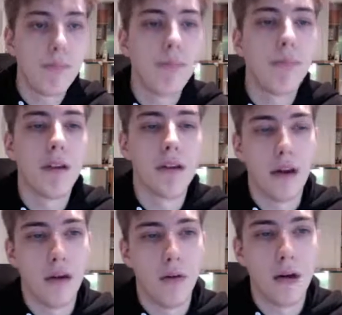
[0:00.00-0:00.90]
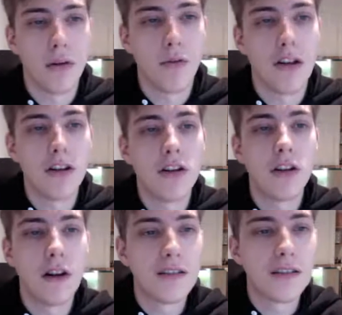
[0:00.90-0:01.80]
bloody hell, I don't actually know
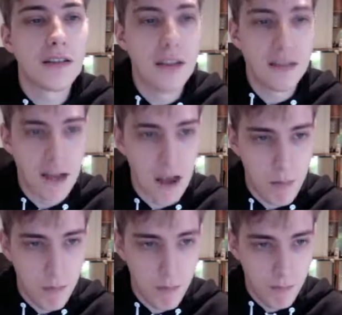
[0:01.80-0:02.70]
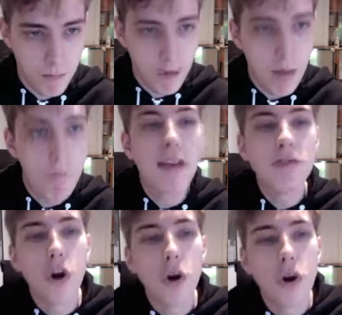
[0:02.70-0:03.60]
how to say his name.
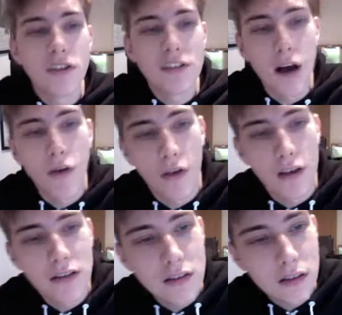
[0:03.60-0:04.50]
Pedro Gonçalves